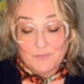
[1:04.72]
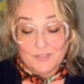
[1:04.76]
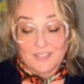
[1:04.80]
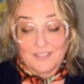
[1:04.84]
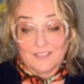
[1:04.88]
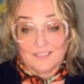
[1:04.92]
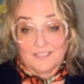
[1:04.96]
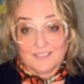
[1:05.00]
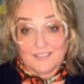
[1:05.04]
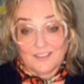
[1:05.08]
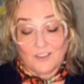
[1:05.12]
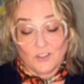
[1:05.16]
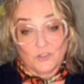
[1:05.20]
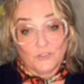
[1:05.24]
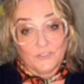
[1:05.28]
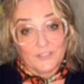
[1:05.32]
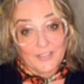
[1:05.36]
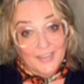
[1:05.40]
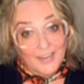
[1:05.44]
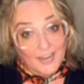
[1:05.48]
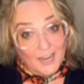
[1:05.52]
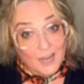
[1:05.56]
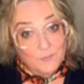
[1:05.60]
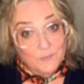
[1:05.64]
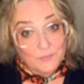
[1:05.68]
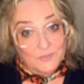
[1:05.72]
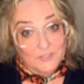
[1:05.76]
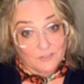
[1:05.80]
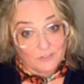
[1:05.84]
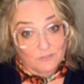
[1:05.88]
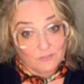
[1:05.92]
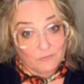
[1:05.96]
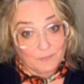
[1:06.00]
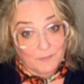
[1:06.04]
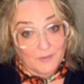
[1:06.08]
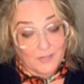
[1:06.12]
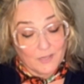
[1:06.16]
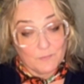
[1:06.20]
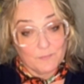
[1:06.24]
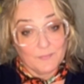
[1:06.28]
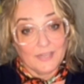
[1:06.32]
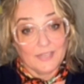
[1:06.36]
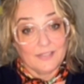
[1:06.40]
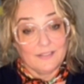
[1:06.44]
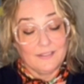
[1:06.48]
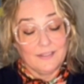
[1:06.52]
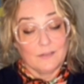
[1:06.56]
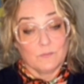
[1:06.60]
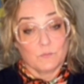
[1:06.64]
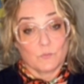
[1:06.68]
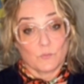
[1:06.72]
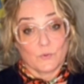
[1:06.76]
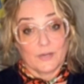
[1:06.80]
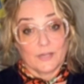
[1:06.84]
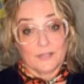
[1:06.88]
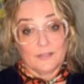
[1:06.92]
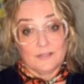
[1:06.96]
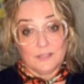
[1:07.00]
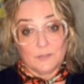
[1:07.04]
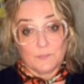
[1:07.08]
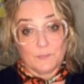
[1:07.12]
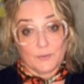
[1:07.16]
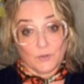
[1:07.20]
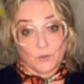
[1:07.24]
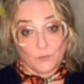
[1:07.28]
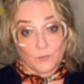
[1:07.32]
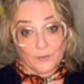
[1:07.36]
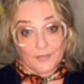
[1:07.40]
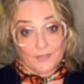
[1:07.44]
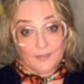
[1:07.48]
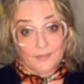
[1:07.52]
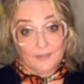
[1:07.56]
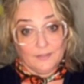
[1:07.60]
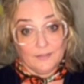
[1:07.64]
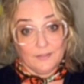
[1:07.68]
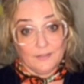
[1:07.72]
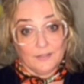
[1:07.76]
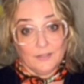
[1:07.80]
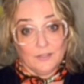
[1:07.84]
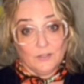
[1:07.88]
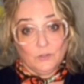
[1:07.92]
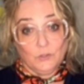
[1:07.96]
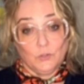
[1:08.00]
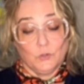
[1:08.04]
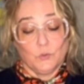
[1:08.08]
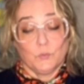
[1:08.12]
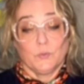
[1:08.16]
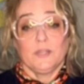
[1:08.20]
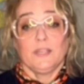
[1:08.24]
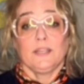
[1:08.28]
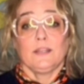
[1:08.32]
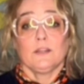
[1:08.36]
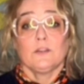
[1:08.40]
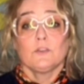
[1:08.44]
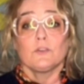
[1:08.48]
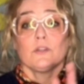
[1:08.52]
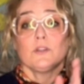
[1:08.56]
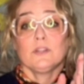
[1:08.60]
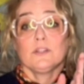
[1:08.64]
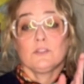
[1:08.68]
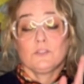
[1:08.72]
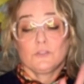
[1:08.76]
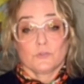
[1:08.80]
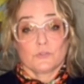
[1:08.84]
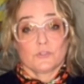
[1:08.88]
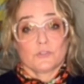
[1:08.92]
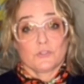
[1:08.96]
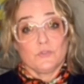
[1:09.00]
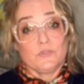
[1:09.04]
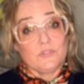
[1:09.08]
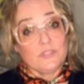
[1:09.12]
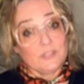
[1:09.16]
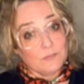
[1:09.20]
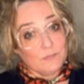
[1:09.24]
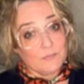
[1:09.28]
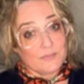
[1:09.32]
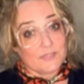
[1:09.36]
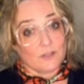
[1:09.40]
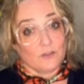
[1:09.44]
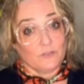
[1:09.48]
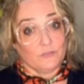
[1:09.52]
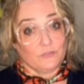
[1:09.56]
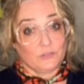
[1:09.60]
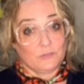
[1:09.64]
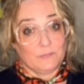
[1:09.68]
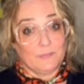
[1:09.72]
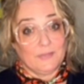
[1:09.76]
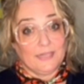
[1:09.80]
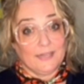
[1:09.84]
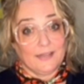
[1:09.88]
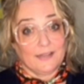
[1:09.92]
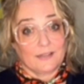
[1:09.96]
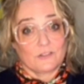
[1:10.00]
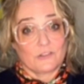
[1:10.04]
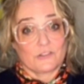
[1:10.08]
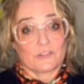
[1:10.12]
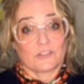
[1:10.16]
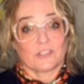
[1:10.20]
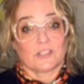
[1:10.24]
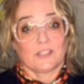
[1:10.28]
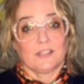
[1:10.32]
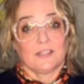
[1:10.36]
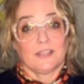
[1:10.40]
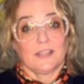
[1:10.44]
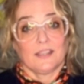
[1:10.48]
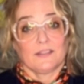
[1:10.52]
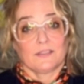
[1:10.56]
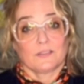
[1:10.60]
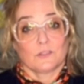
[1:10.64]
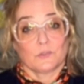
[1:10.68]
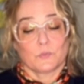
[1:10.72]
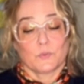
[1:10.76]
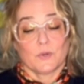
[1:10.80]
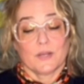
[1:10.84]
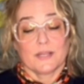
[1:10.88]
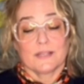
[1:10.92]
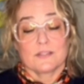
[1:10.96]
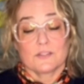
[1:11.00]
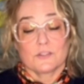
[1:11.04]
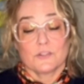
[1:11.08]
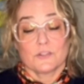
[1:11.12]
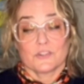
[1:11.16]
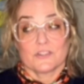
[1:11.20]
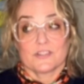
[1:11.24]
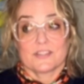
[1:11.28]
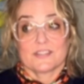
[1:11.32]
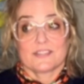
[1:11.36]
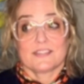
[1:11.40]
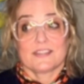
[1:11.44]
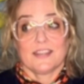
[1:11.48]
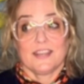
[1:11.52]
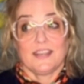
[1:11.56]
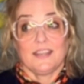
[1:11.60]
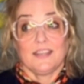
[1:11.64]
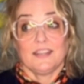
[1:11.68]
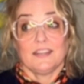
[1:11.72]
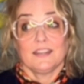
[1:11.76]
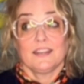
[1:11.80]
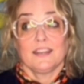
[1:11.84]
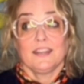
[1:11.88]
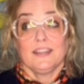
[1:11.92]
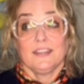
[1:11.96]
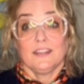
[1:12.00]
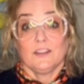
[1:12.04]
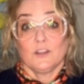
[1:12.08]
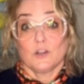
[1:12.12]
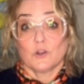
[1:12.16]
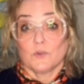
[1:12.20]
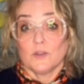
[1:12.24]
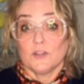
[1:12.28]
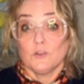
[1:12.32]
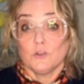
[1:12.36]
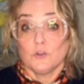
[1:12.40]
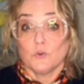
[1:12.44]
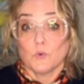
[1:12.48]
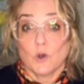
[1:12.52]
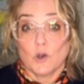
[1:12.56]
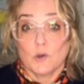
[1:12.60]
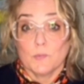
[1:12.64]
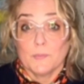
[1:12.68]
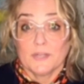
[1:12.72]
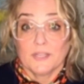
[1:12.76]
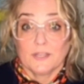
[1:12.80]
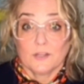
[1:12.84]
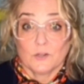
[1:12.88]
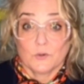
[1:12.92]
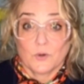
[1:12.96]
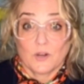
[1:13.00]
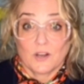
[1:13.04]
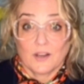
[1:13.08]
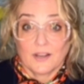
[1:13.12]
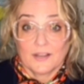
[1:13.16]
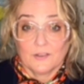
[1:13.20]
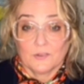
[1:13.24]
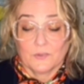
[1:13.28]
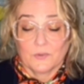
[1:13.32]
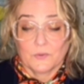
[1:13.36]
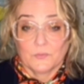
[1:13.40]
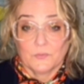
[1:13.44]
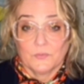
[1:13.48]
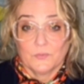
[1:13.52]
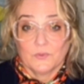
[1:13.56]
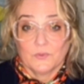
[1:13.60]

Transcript: being held captive by a man named Randy Bowie, who, when he introduced himself to me, actually, at the Wexner Estate in New Albany, Ohio,